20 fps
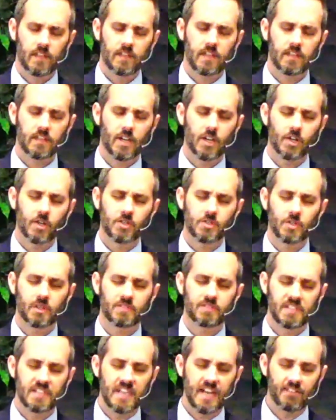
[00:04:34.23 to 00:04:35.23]
that those who
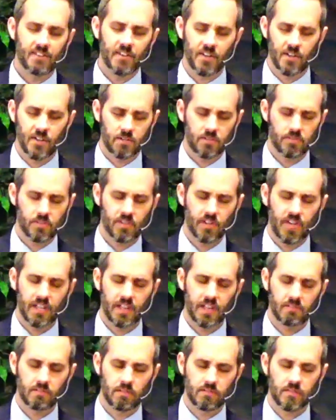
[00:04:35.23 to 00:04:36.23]
have never heard of the great
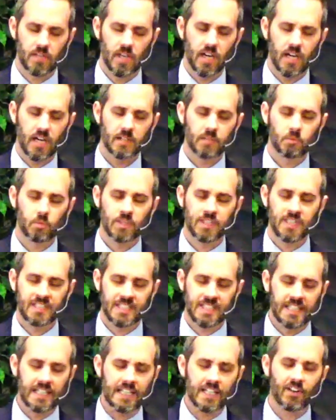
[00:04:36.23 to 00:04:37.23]
love of God would
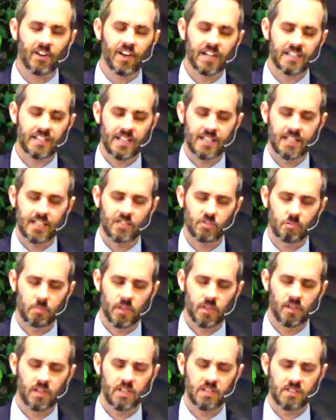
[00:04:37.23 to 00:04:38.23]
get to hear it and
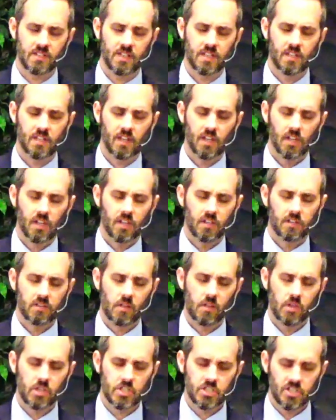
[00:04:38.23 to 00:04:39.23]
experience it
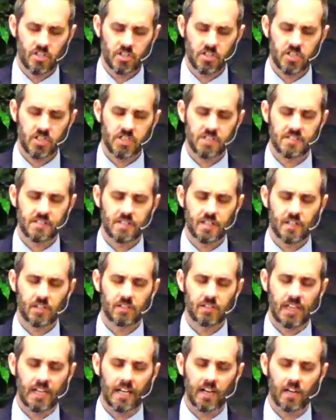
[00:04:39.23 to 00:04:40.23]
through the churches that
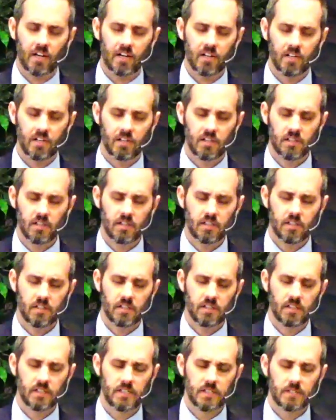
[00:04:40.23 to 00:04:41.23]
are there.
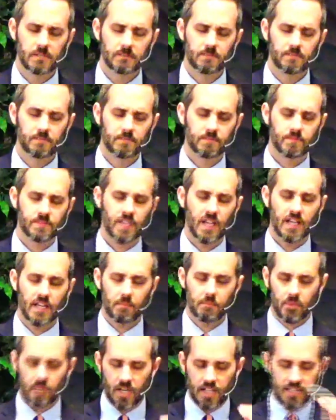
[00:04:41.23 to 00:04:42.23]
God, I
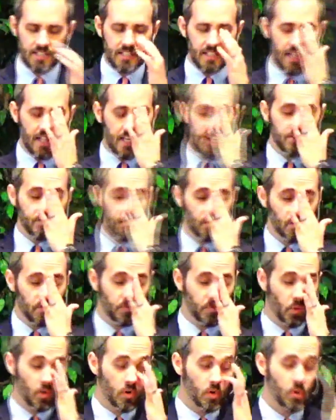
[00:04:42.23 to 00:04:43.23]
pray today for the
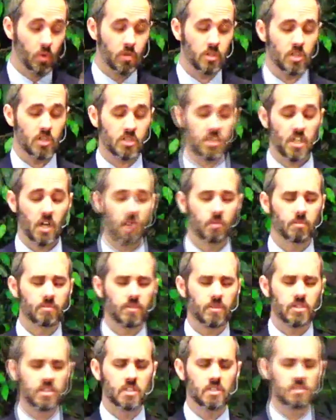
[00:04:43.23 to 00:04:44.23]
Four Corners Home
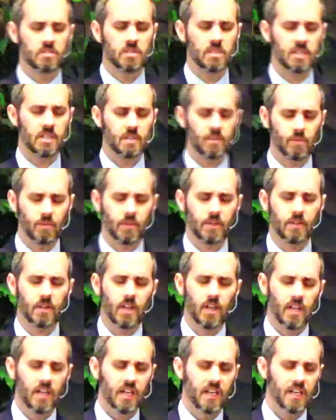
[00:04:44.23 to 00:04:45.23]
for Children that we're,
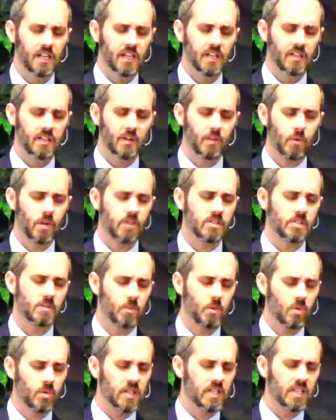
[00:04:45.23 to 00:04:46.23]
that we're
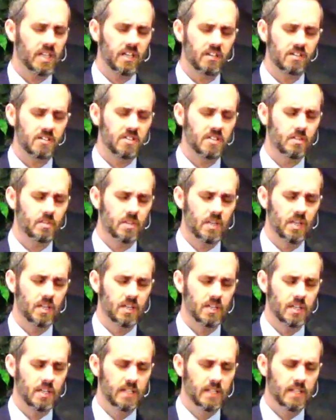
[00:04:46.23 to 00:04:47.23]
supporting in Arizona.
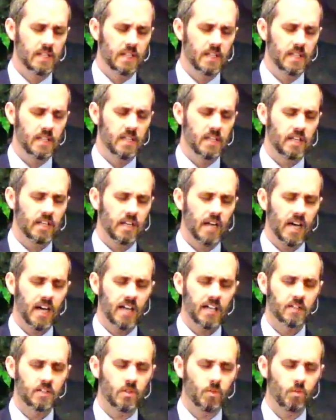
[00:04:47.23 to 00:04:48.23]

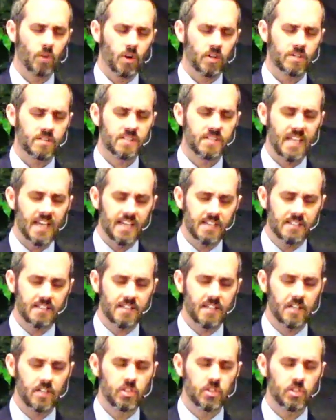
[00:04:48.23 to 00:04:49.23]
God, your word says
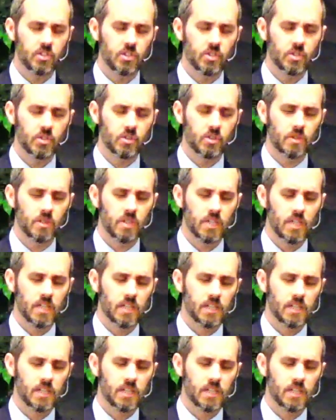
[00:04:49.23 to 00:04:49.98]
that you